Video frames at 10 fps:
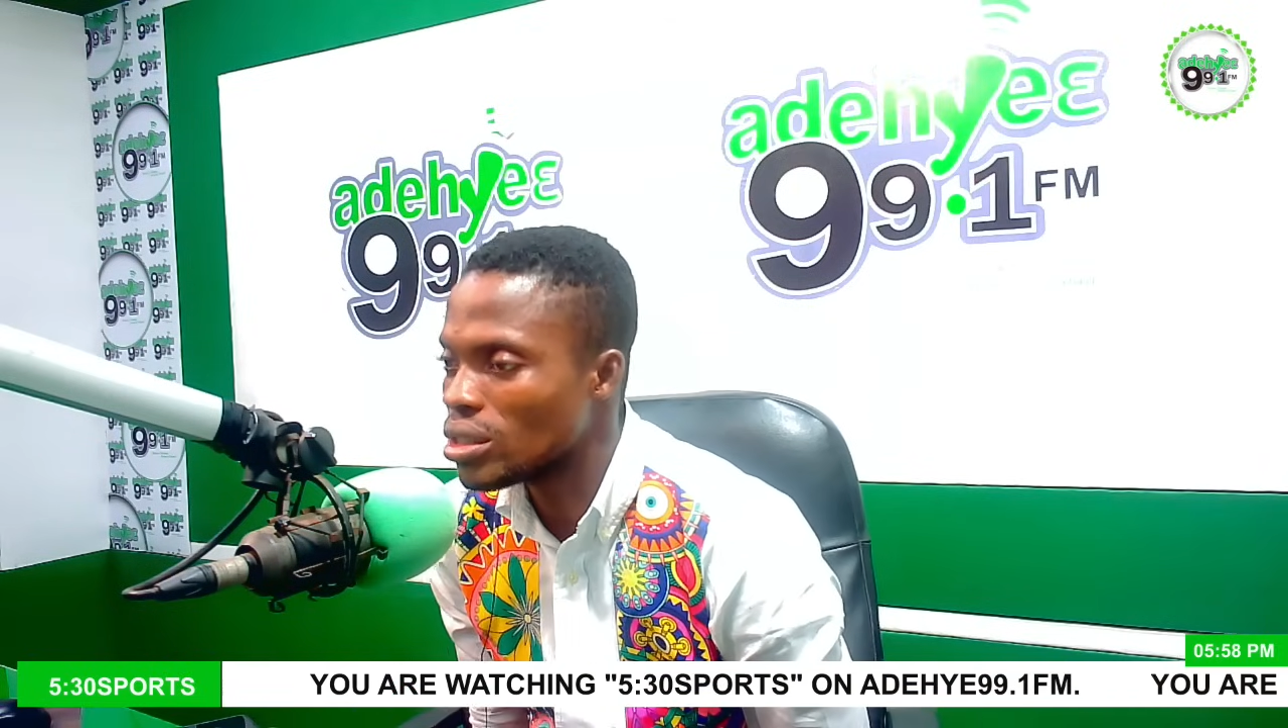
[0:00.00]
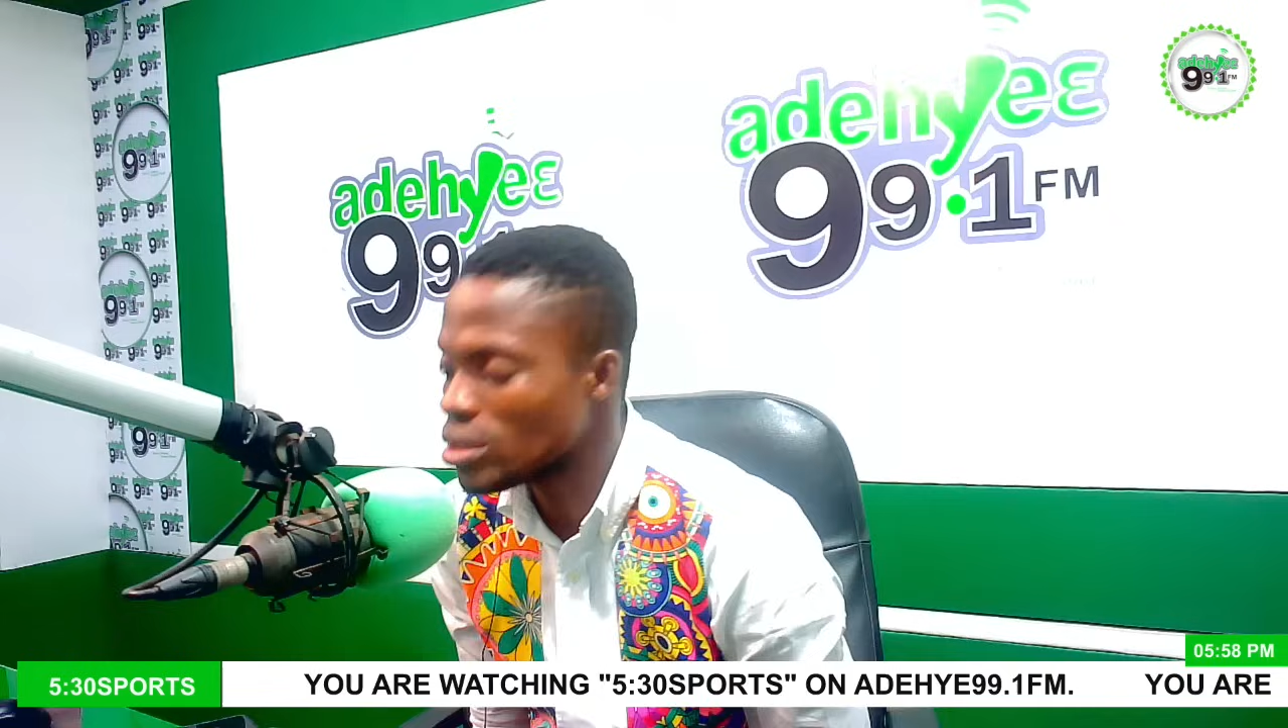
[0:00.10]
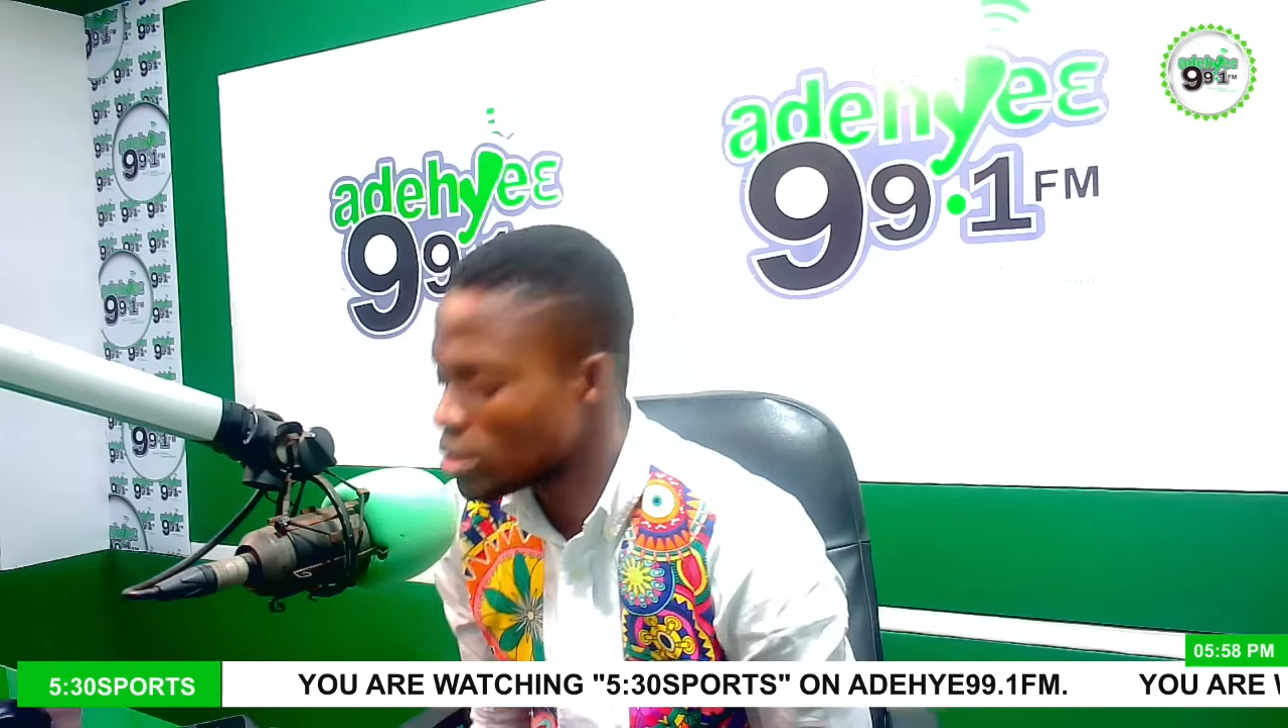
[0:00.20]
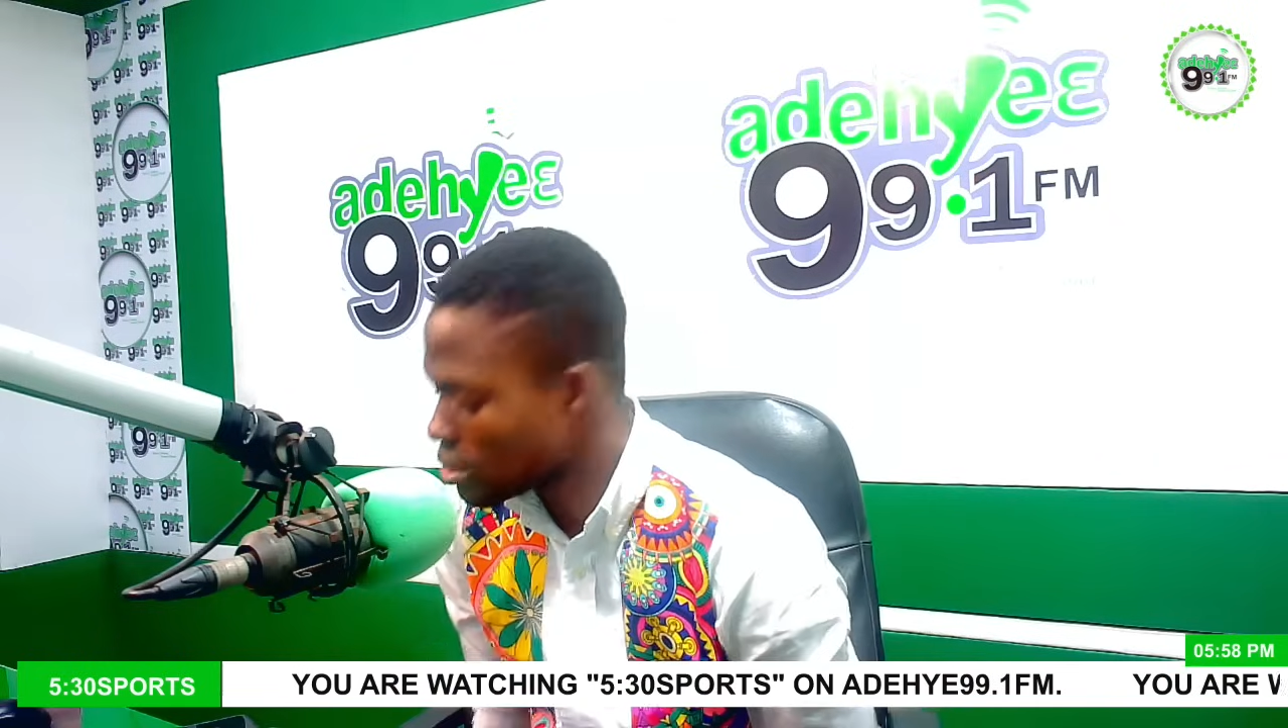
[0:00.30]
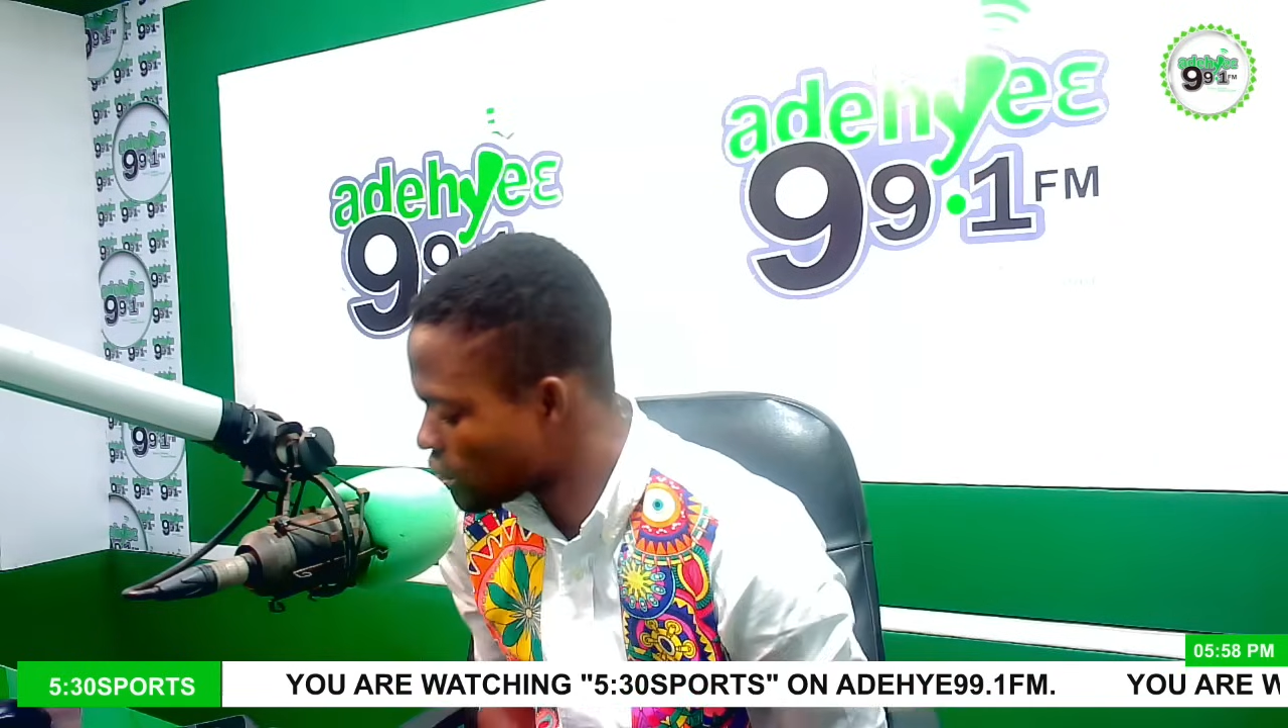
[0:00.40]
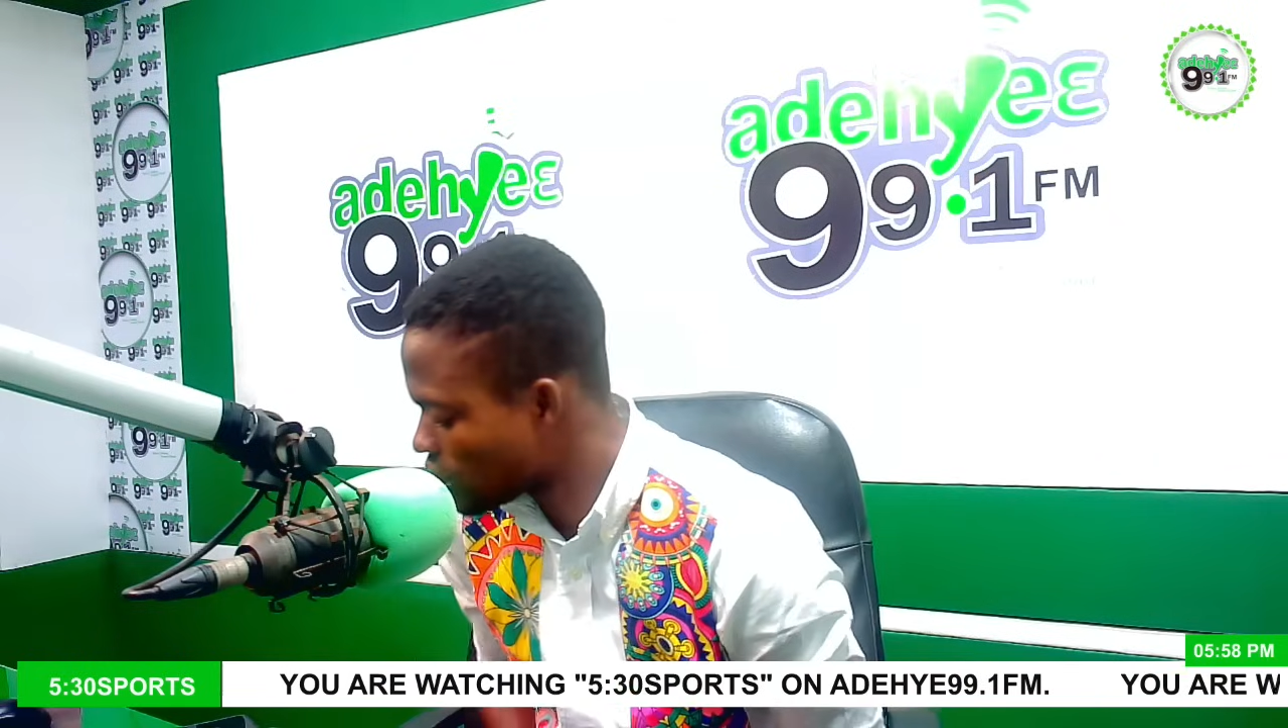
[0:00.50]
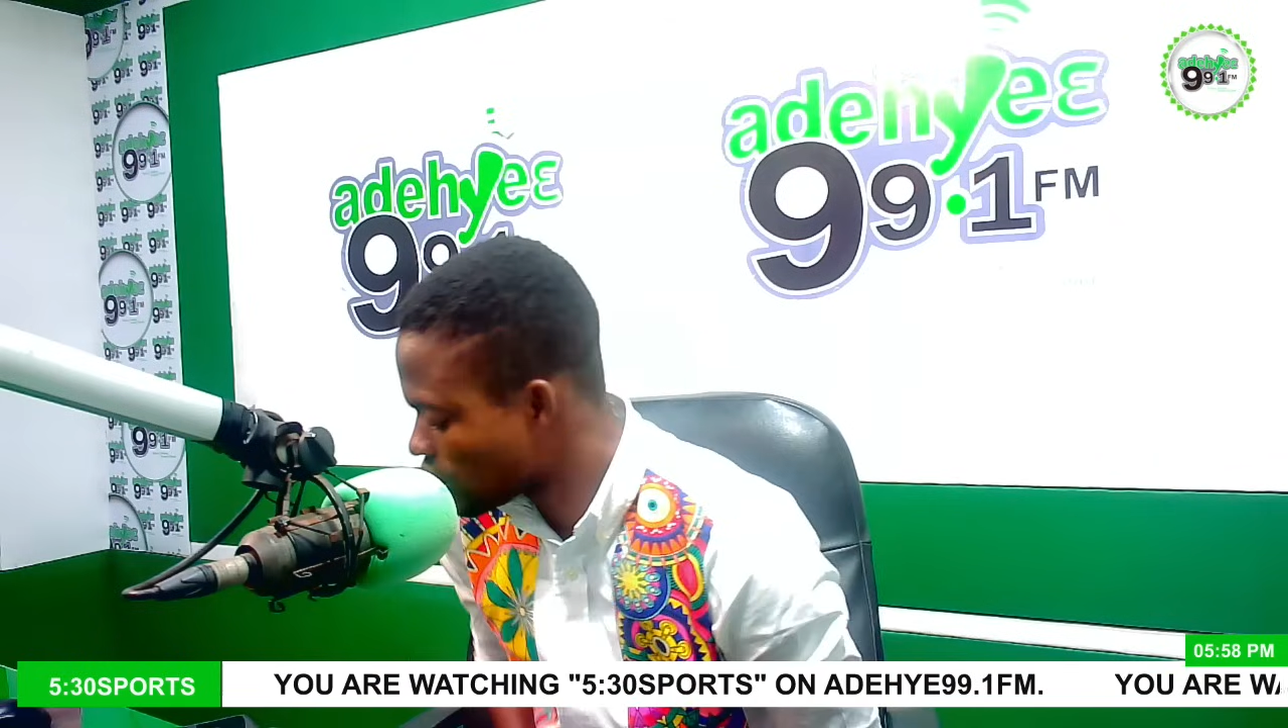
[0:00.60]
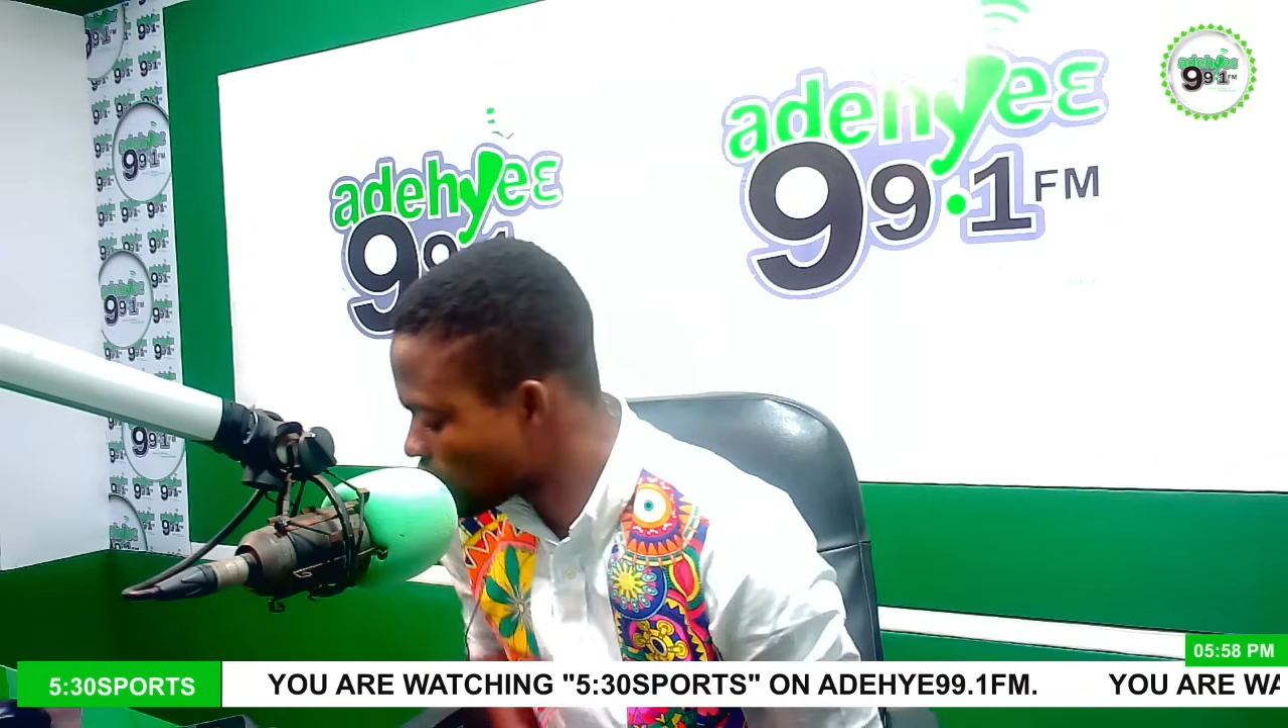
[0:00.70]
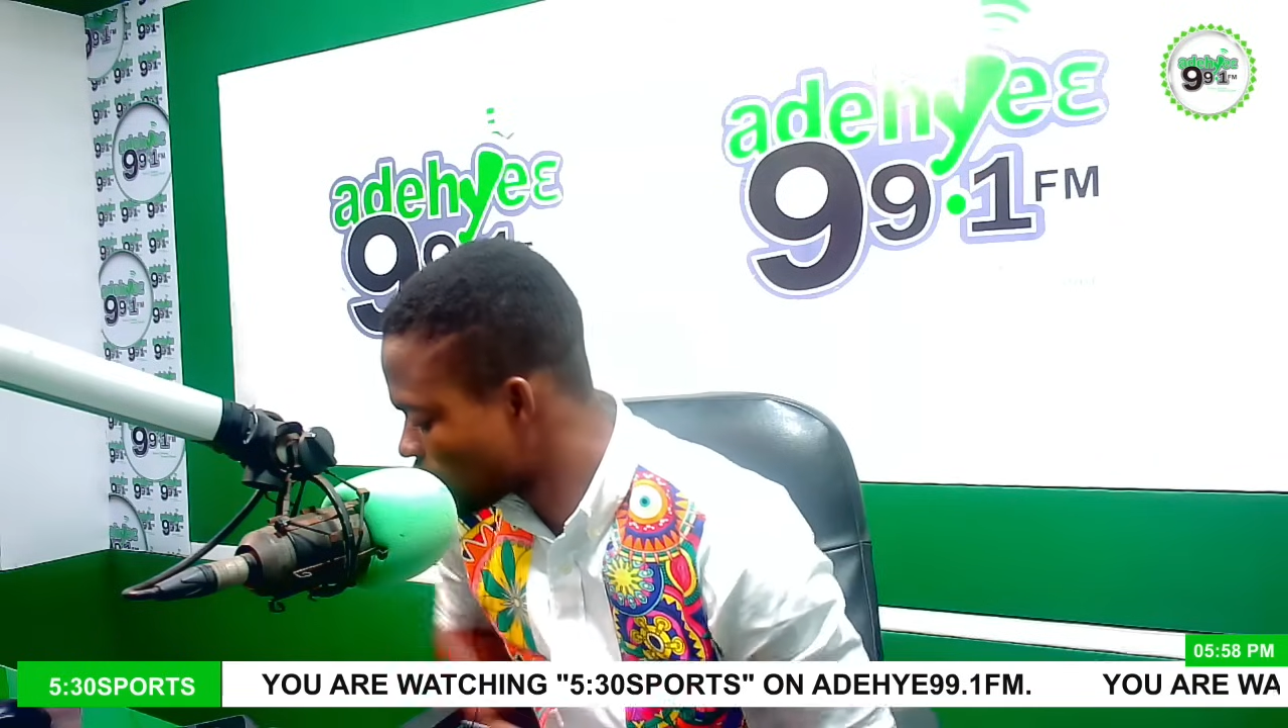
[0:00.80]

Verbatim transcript: you can't catch